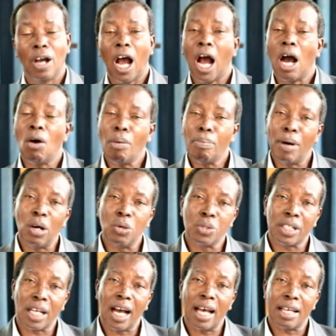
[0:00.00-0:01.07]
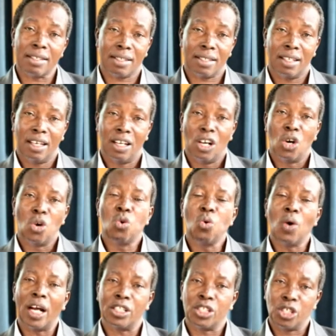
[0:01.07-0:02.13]
how about us
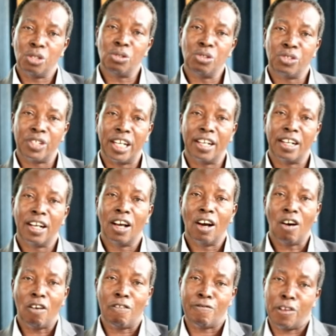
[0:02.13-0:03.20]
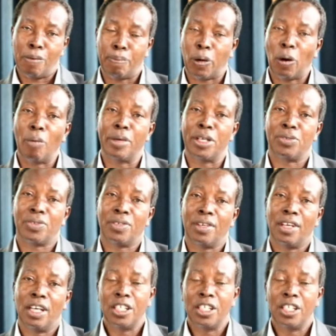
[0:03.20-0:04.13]
who are children of the promise?